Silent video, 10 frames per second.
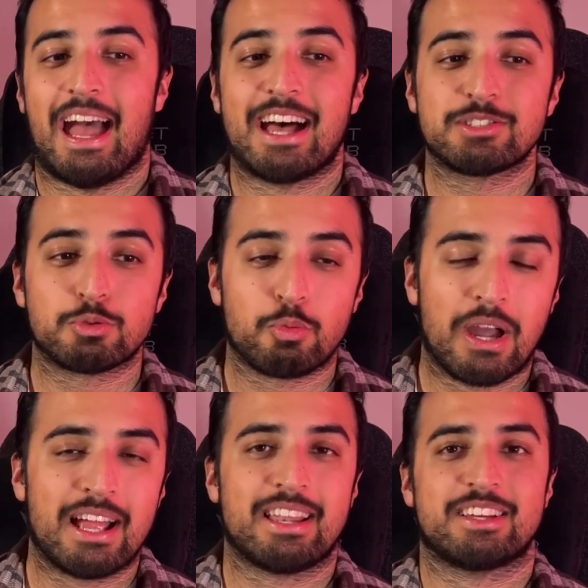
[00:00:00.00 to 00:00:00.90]
as
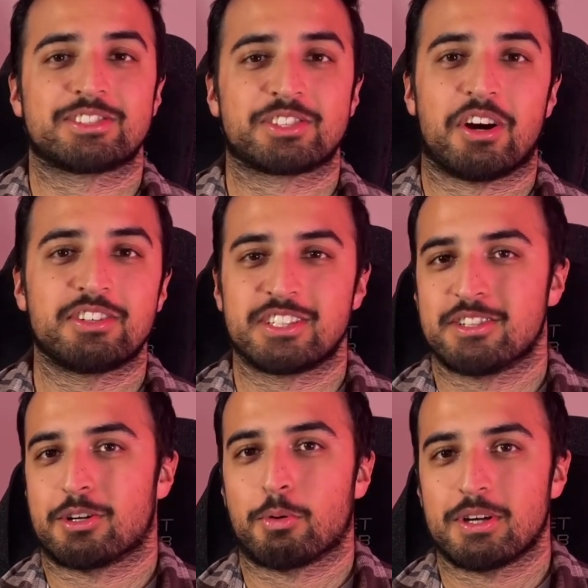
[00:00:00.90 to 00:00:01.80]
well as charging
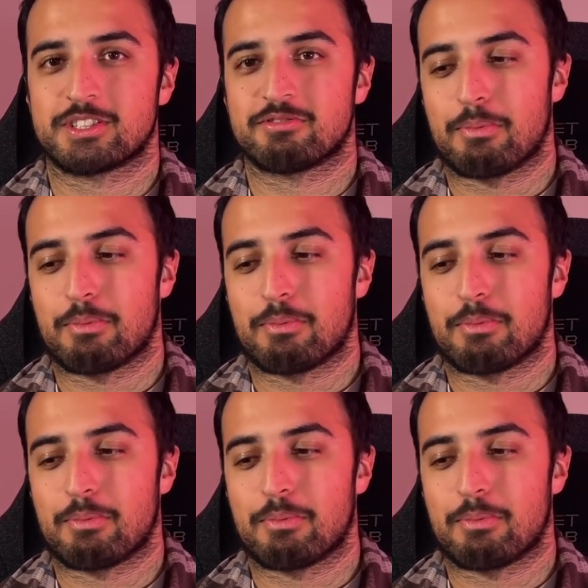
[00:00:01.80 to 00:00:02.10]
your Quest 3